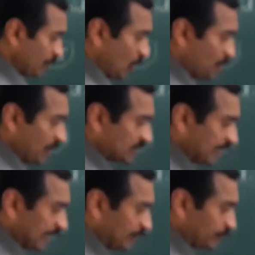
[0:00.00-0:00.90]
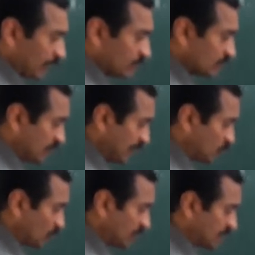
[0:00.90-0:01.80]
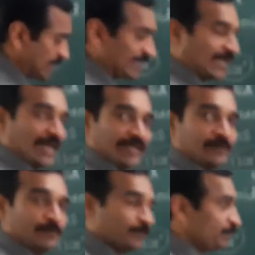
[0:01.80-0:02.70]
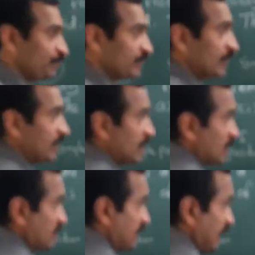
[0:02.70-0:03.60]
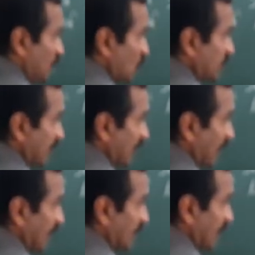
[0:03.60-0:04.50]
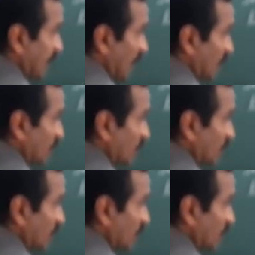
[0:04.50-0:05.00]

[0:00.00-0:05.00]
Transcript: Now measure it from C to this center line. C to center line, cut an arc.